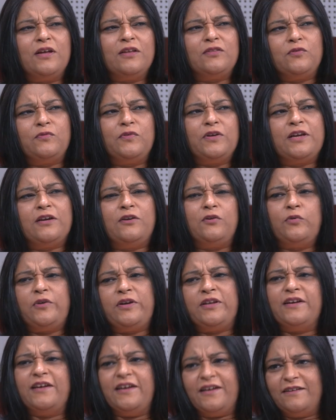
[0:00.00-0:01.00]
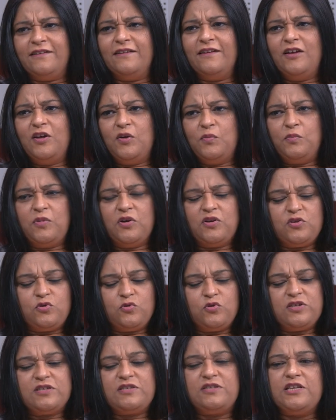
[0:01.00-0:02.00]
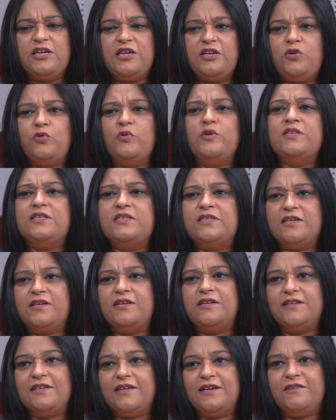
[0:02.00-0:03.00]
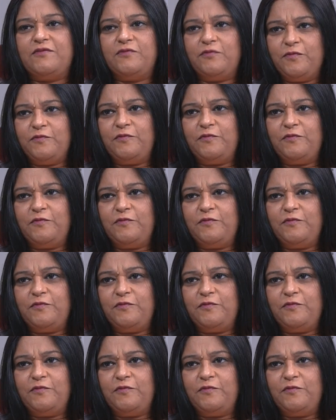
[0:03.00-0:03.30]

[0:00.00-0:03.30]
Okay, so we can do it again because you just need to insert that